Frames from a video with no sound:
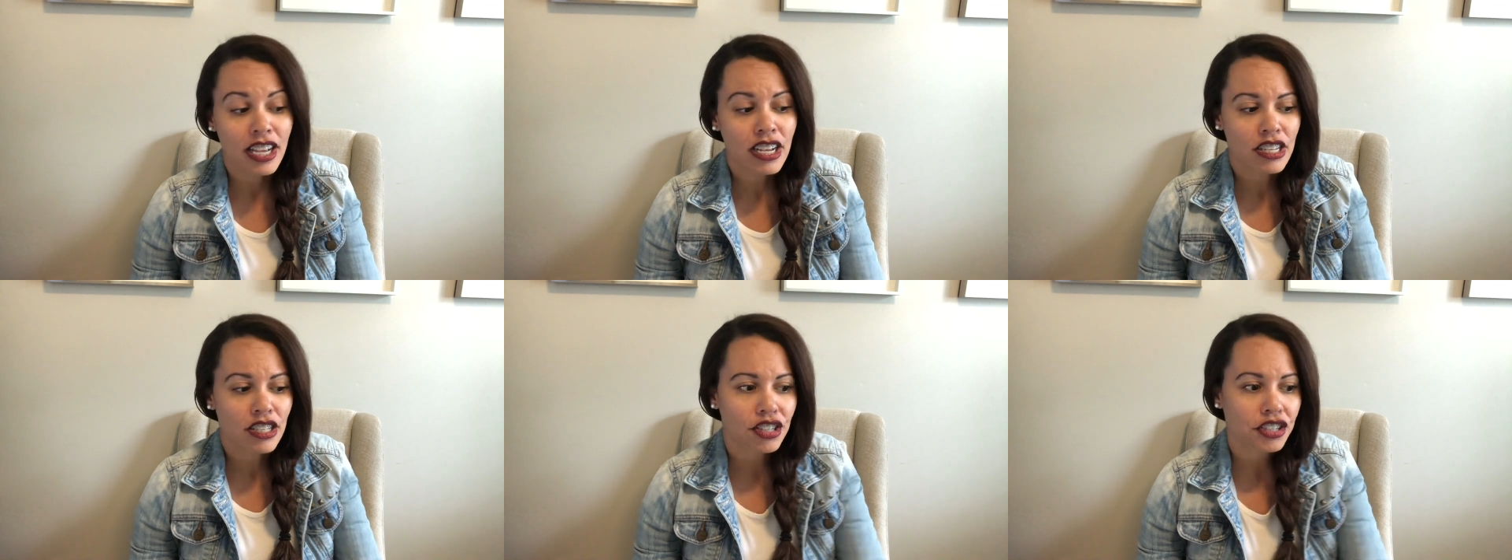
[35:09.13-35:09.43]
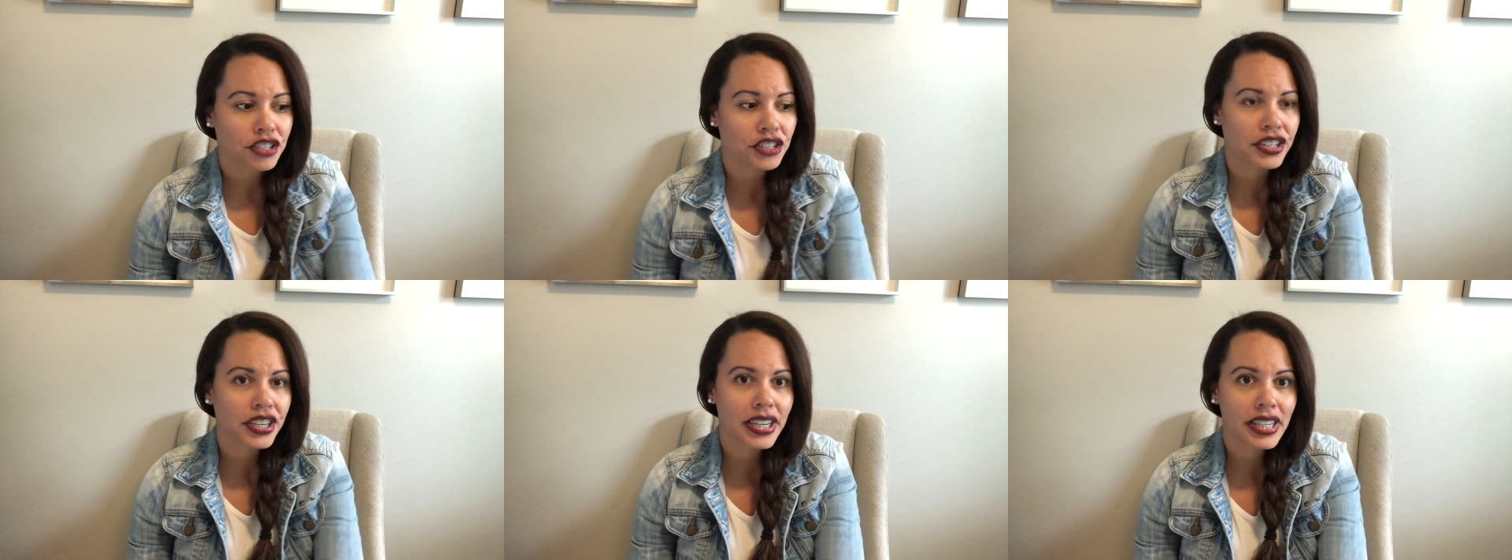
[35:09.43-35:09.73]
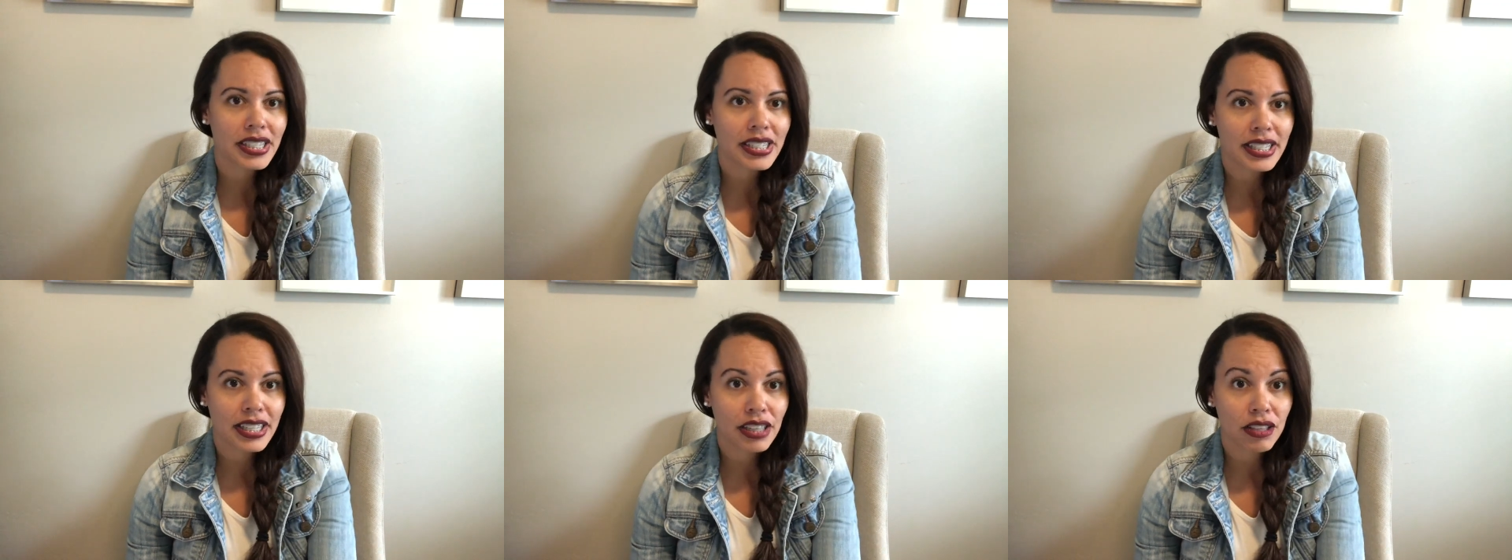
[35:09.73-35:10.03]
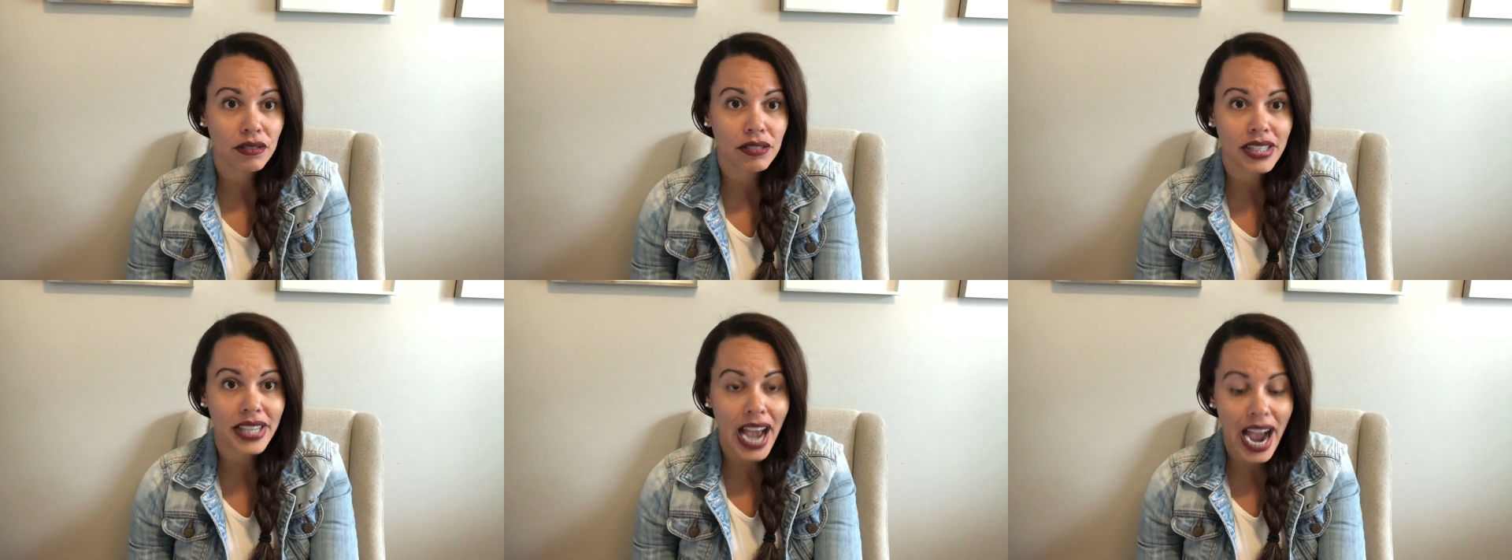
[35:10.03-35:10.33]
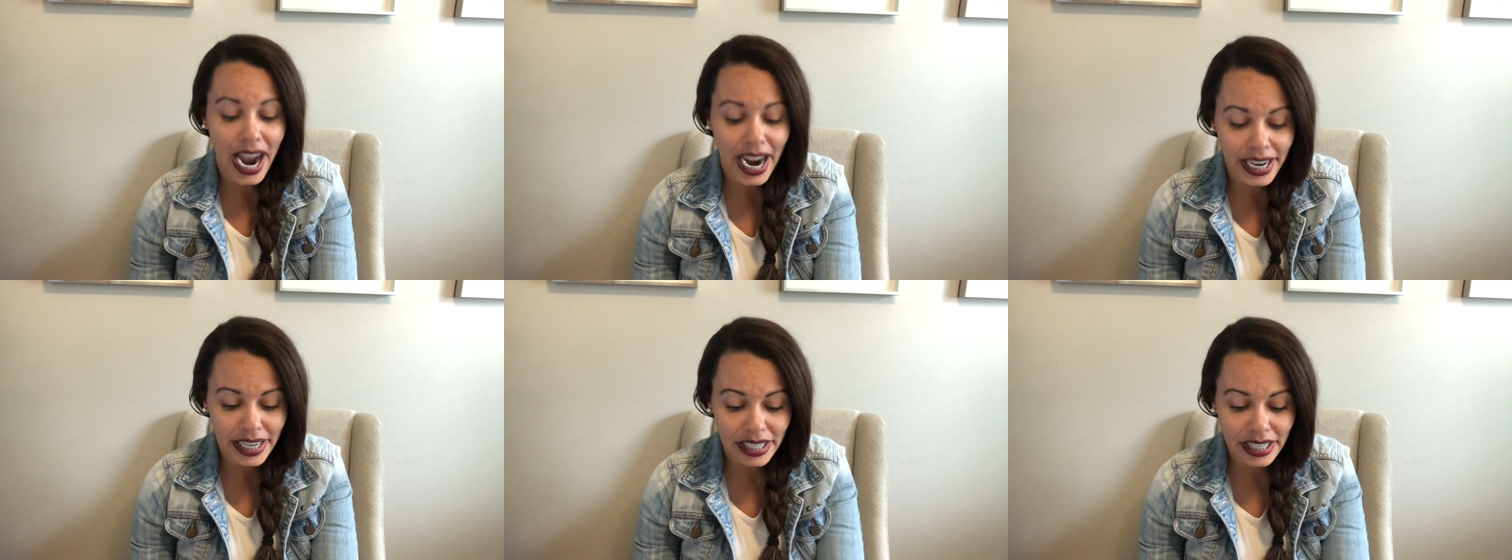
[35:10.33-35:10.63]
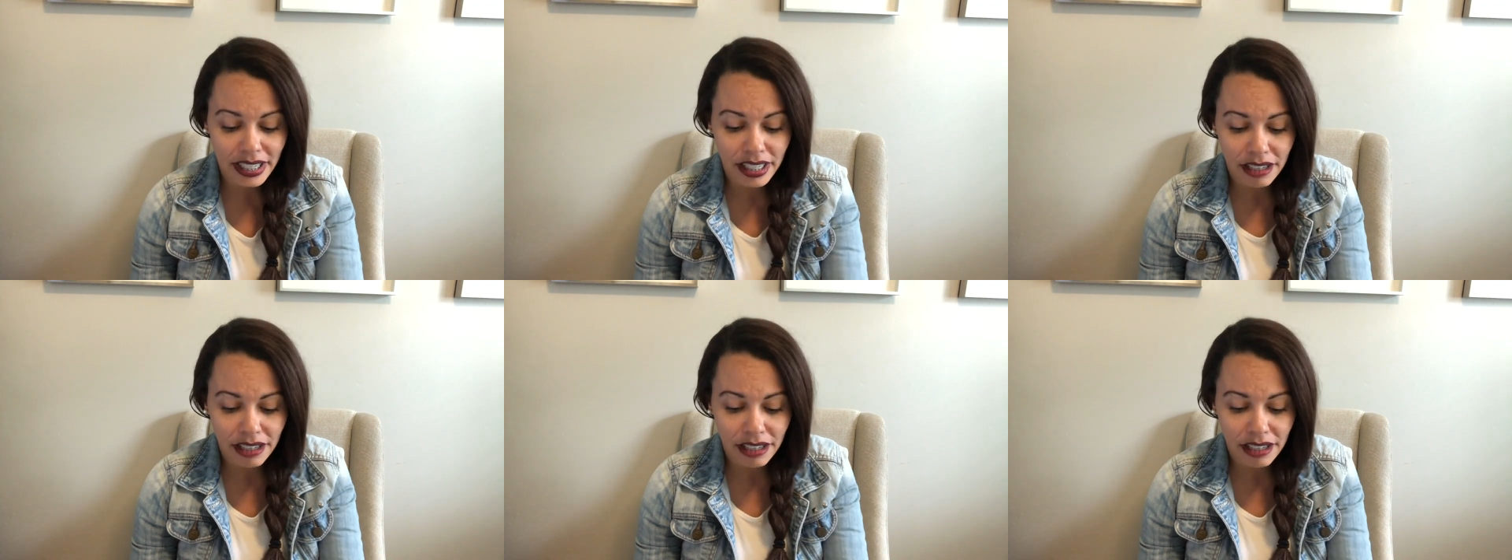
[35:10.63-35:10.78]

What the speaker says: So you're gonna see those tiny